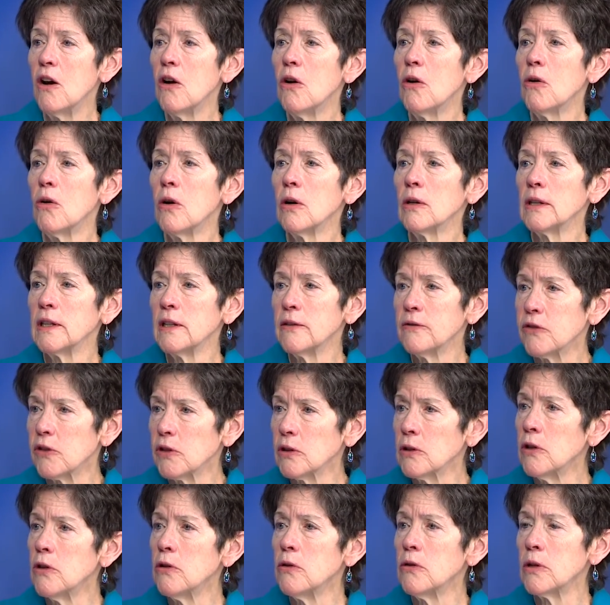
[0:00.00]
or lived
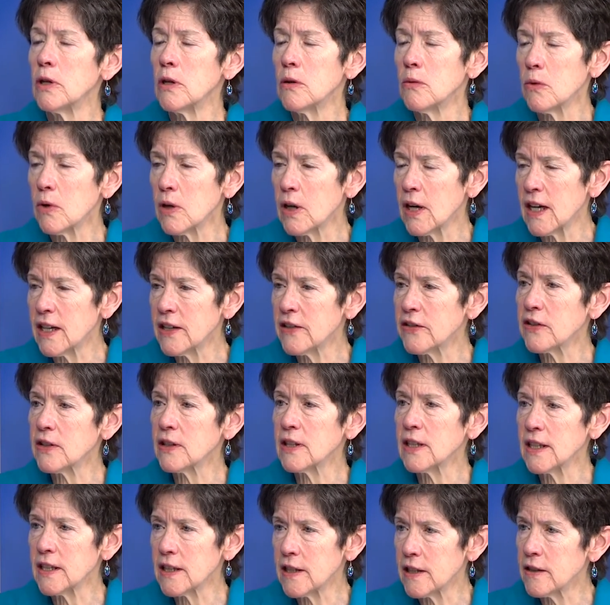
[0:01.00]
alone or were
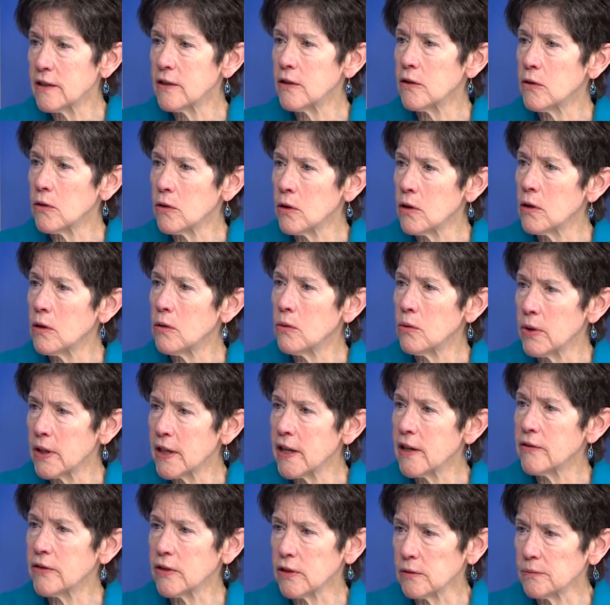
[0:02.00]
isolated or
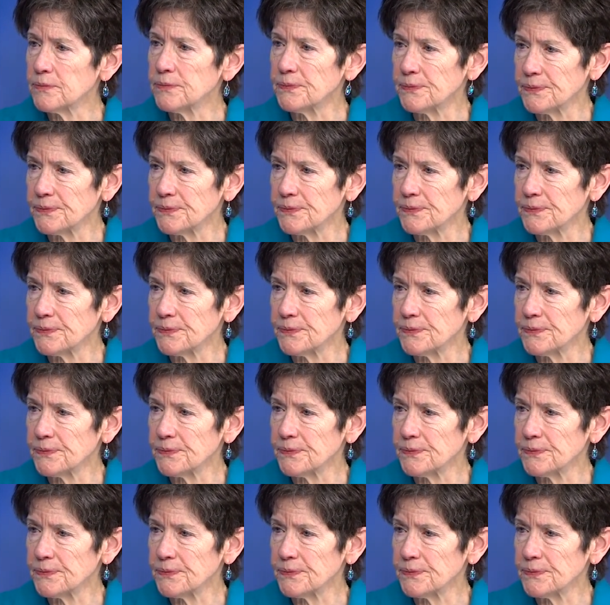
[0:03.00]
whatever.